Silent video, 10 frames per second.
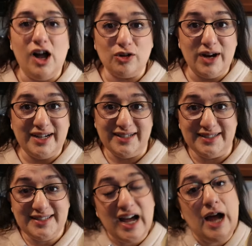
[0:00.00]
All right, it
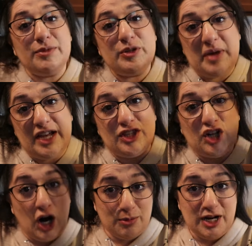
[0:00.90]
is time to make the
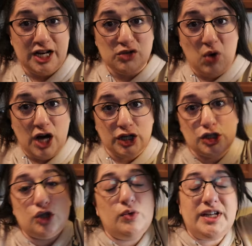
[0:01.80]
carbonated water
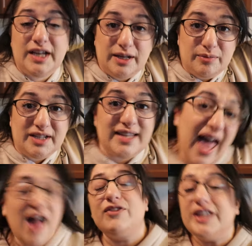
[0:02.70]
so we can mix
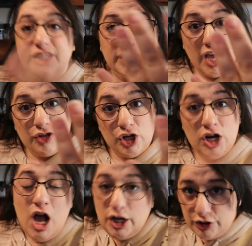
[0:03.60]
everything
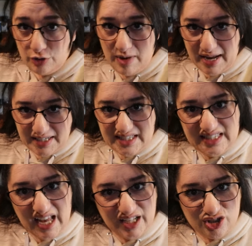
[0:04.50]
together to make
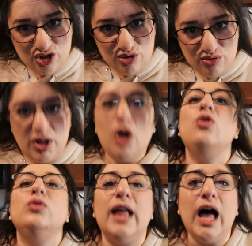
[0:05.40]
Senku
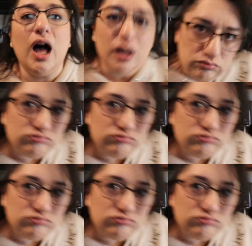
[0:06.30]
Cola.